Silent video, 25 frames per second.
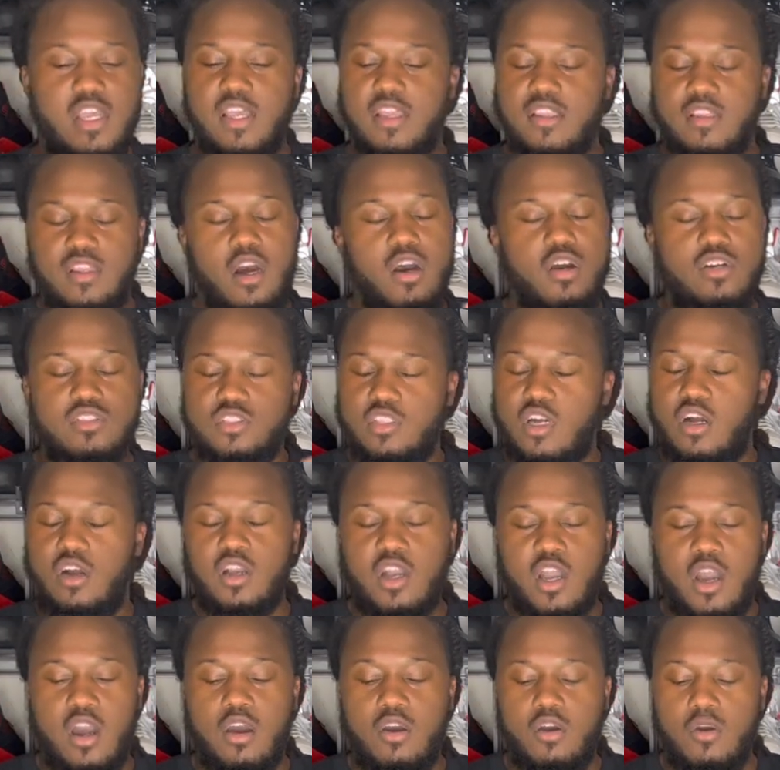Those
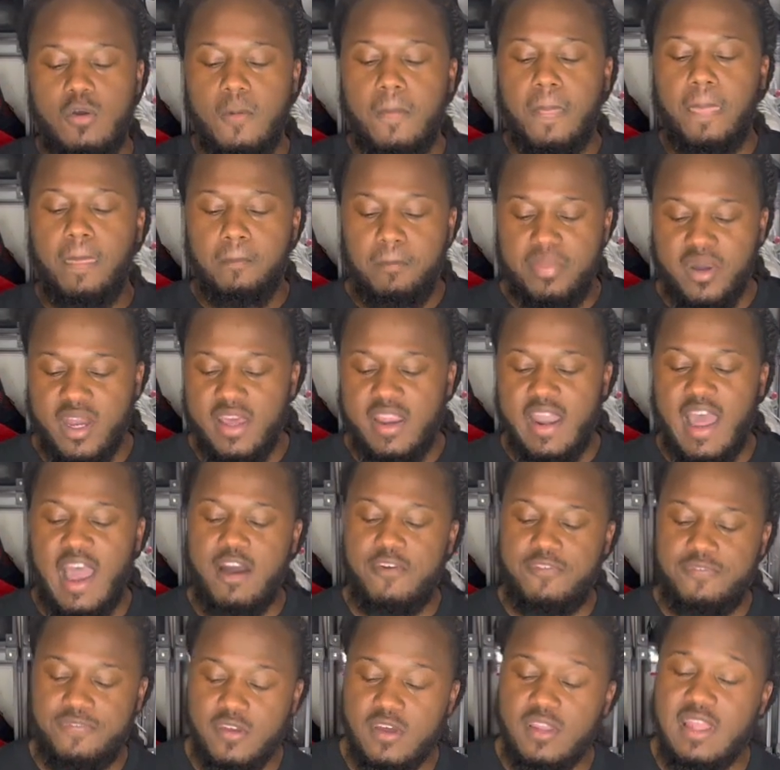don't go. But
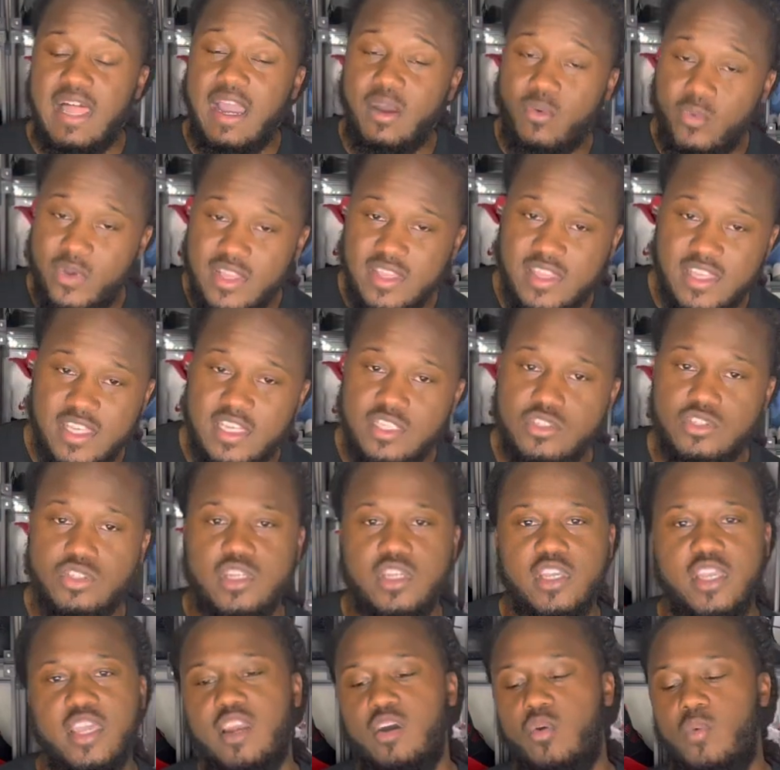I feel like with these,
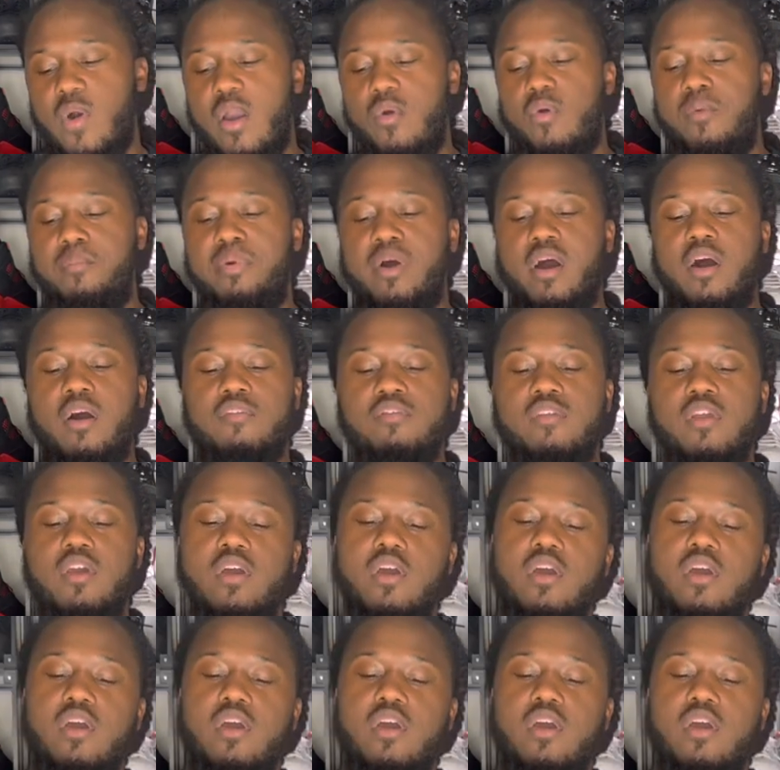you can get away with both.